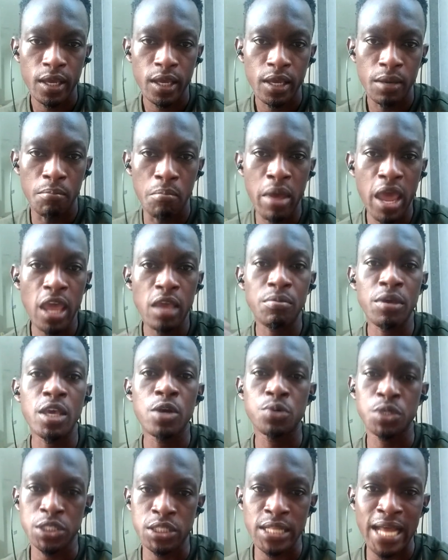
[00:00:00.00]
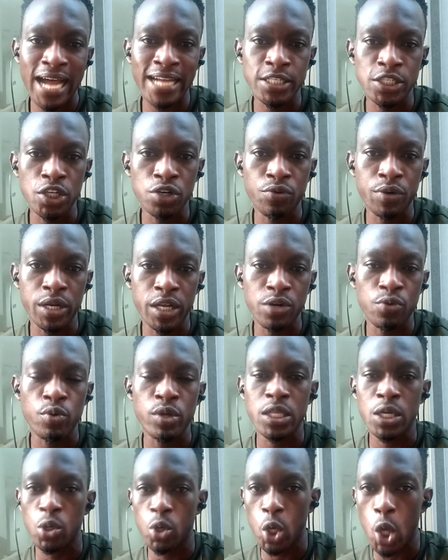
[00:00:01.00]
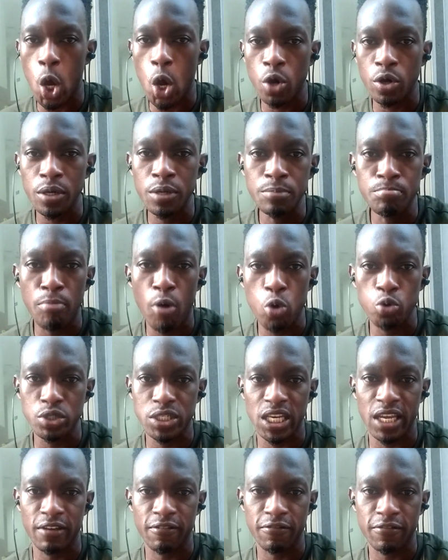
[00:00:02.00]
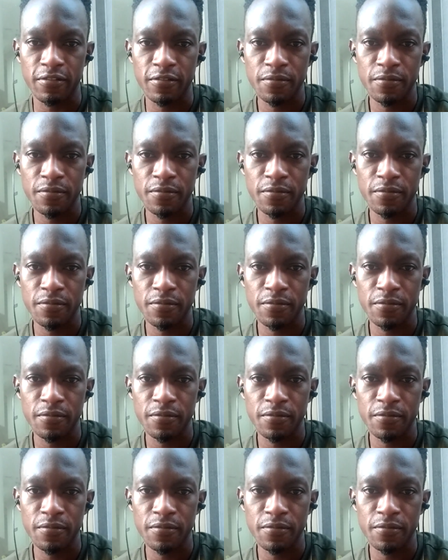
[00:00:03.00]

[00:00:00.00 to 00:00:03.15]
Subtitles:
Maybe he was not doing it with a long motive.